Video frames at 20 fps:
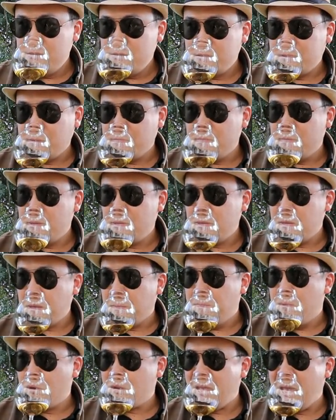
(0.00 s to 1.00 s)
some
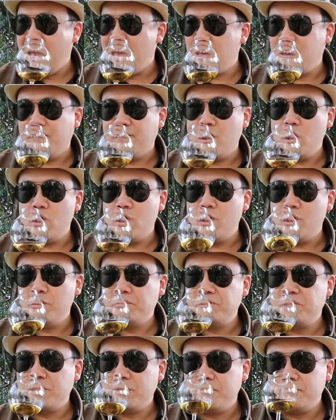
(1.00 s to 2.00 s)
a bouquet of
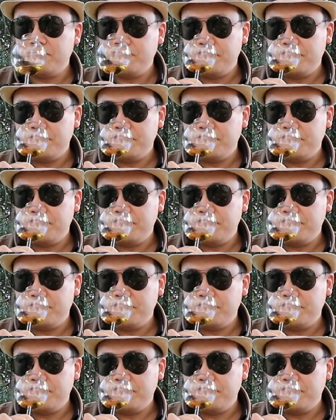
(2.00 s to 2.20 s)
herbs,